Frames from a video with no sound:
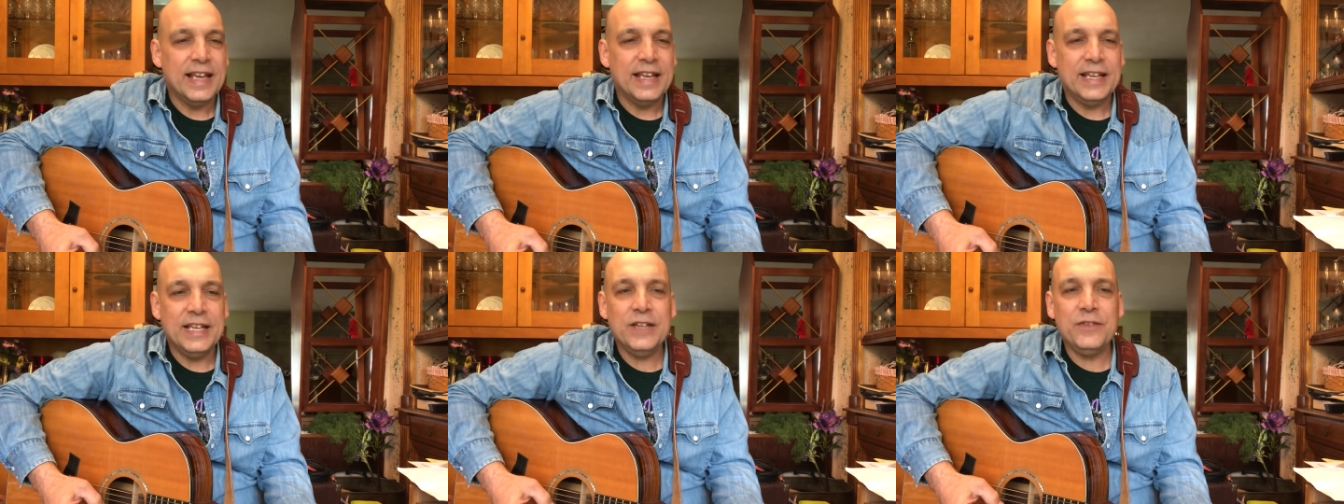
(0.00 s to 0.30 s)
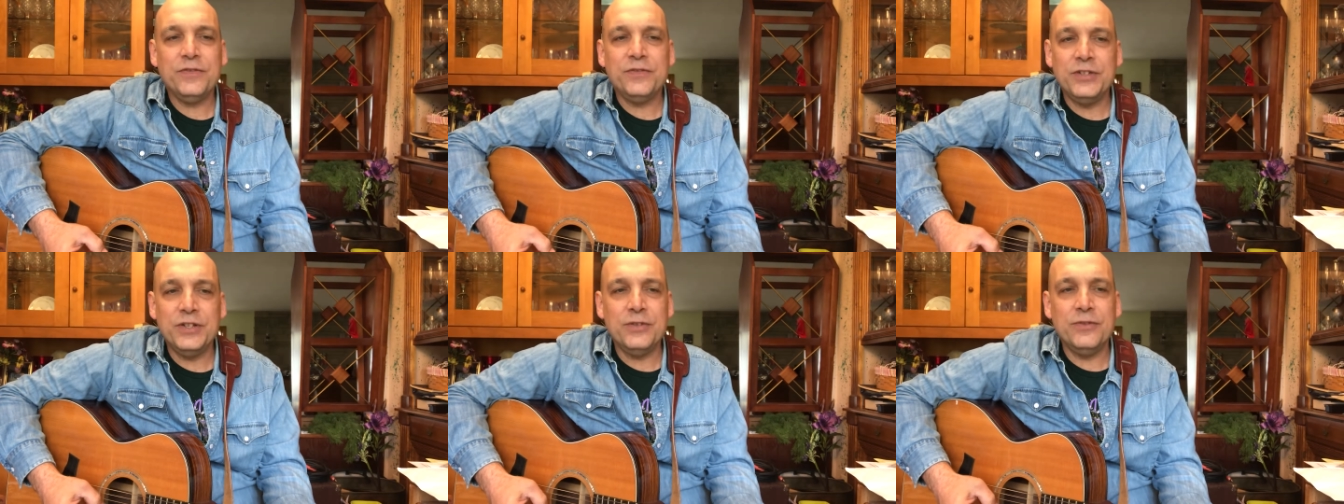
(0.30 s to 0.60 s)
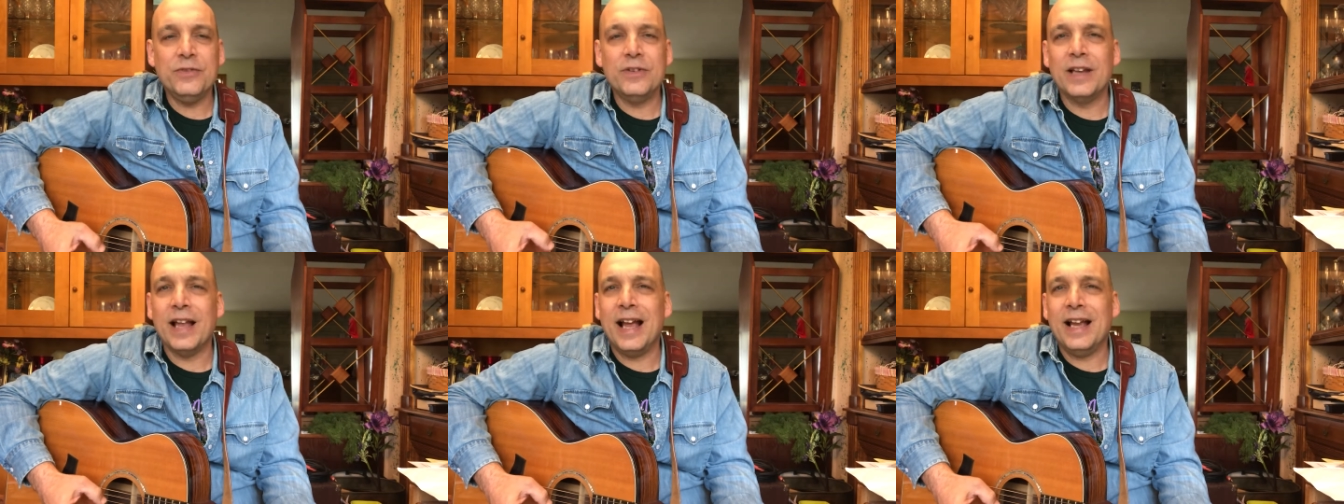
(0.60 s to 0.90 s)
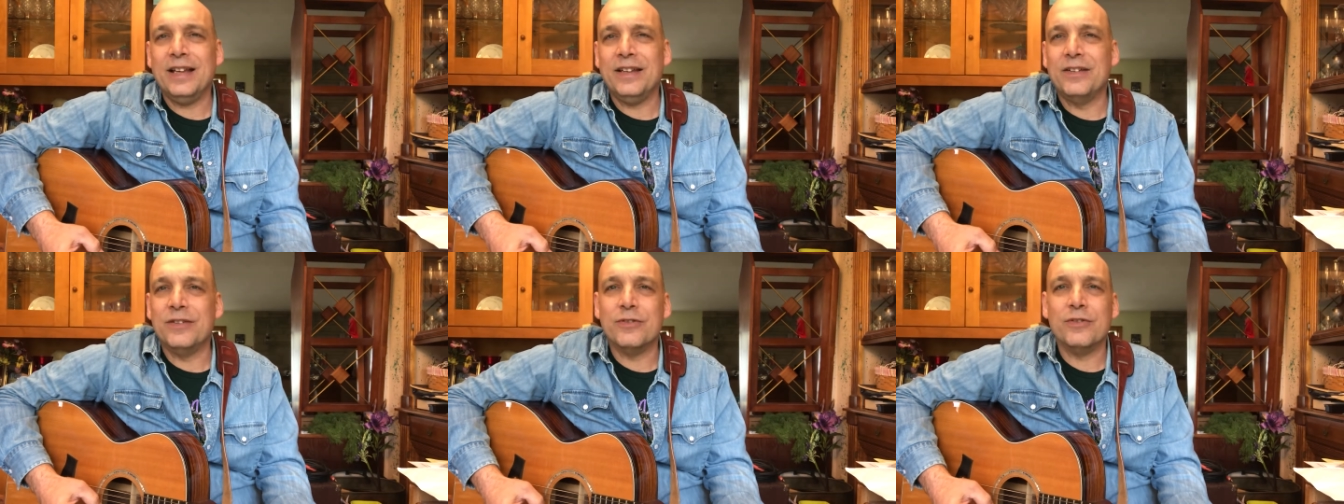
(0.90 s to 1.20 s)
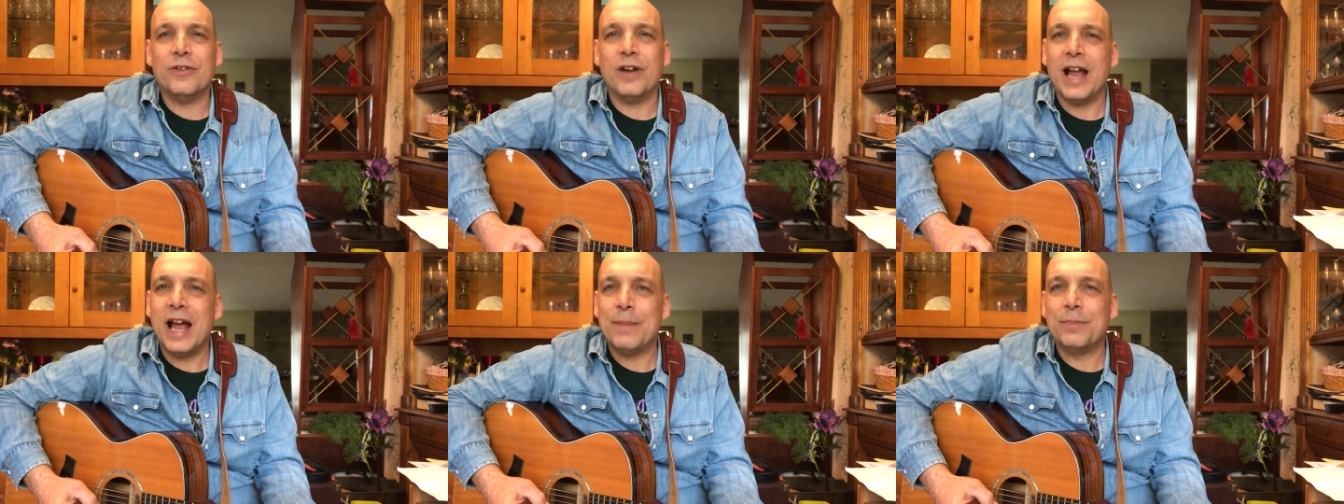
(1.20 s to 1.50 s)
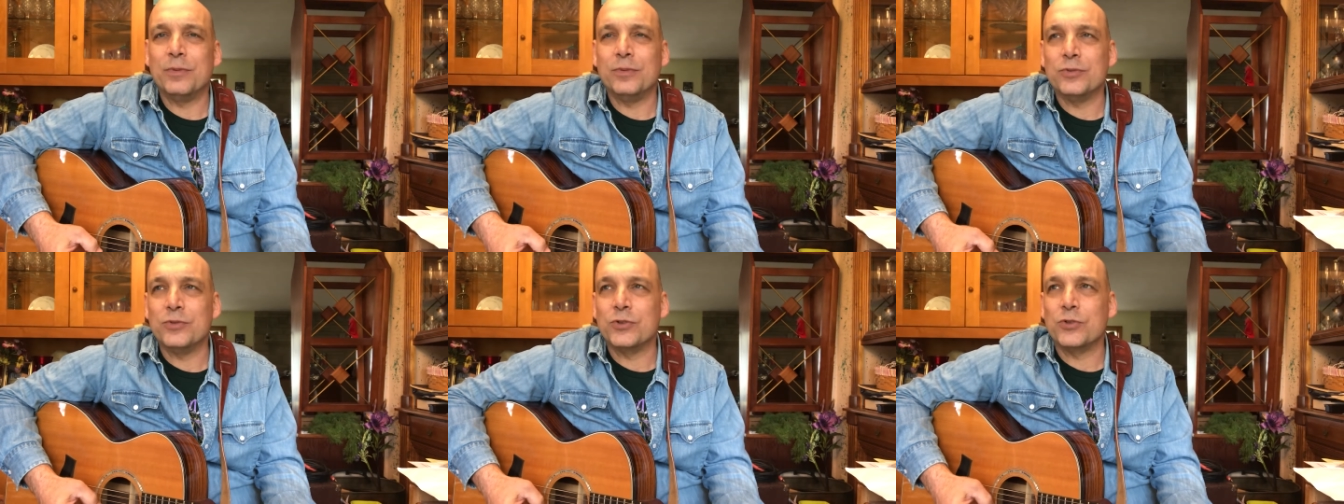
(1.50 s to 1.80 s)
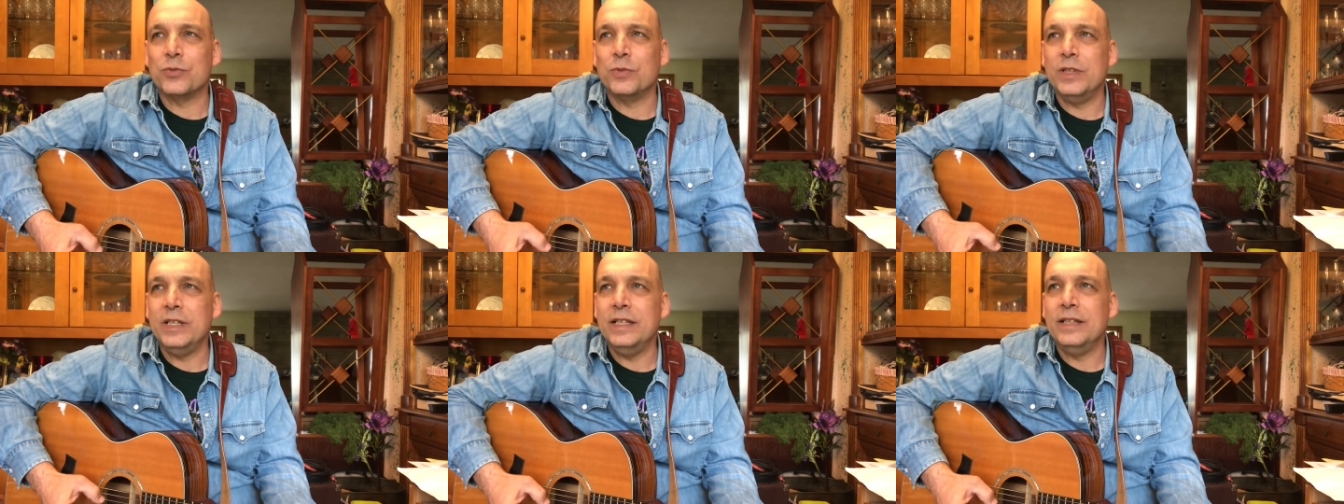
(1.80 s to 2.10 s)
If you like your apples
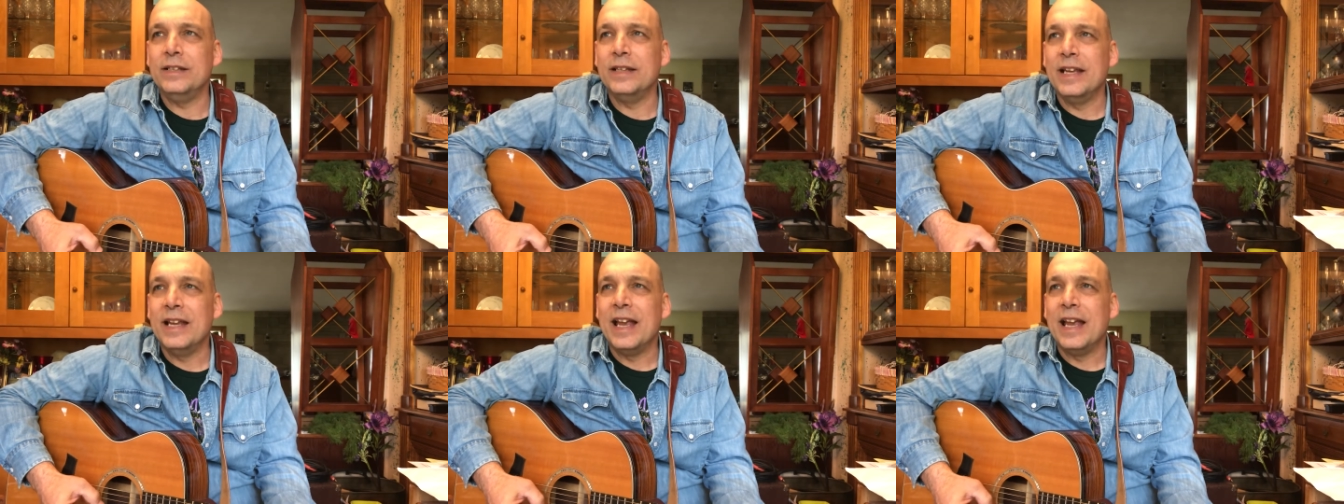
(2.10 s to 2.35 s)
sweet